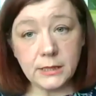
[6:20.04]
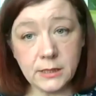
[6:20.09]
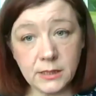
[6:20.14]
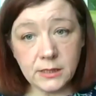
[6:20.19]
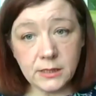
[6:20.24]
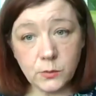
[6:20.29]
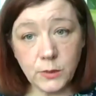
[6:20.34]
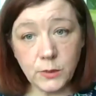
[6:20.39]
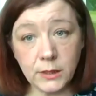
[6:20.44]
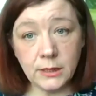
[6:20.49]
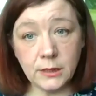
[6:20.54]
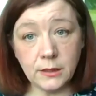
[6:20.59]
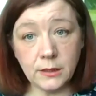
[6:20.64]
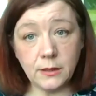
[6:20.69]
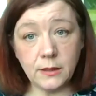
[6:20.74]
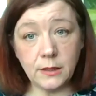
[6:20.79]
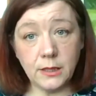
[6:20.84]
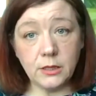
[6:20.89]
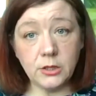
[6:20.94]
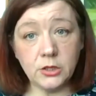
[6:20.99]
us, we can
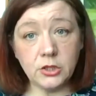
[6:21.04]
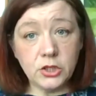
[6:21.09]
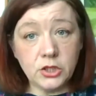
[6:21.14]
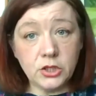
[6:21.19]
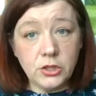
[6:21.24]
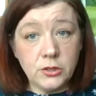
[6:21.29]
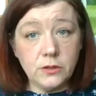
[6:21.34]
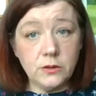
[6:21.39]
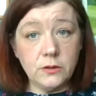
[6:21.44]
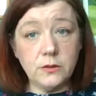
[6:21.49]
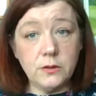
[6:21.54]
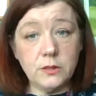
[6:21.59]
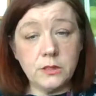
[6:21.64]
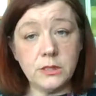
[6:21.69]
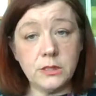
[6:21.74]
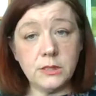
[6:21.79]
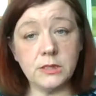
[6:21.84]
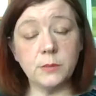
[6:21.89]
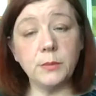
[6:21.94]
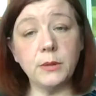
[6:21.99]
arrange to
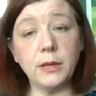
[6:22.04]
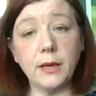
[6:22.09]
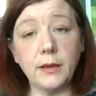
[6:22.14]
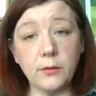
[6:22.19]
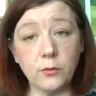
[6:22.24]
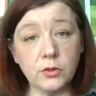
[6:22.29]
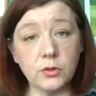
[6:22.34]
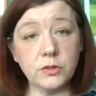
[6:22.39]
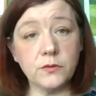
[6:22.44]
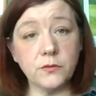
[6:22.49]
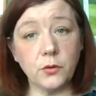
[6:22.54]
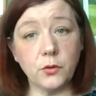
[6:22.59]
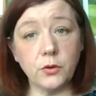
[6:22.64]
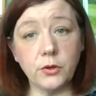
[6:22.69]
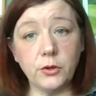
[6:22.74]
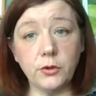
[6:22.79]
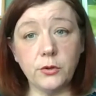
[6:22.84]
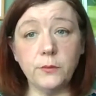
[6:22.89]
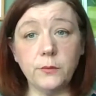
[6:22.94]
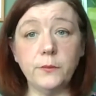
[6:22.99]
supply those for
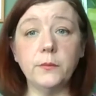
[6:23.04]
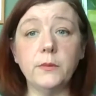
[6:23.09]
you.